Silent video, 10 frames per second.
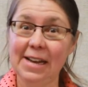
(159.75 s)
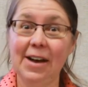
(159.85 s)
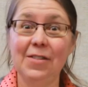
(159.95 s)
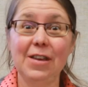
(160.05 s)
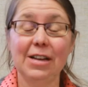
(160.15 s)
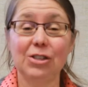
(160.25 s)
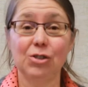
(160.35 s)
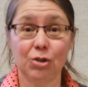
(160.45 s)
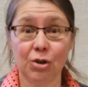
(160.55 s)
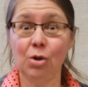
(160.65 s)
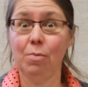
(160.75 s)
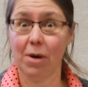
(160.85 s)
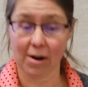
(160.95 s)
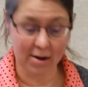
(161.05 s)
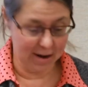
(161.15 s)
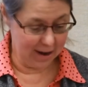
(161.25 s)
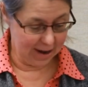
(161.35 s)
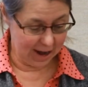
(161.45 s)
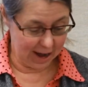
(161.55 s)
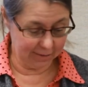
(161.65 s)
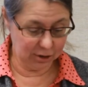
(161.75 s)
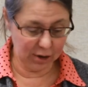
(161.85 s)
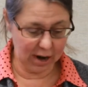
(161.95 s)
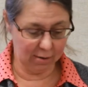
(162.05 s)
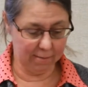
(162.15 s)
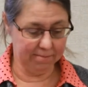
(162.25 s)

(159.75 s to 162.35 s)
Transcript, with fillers: on the external part of trout.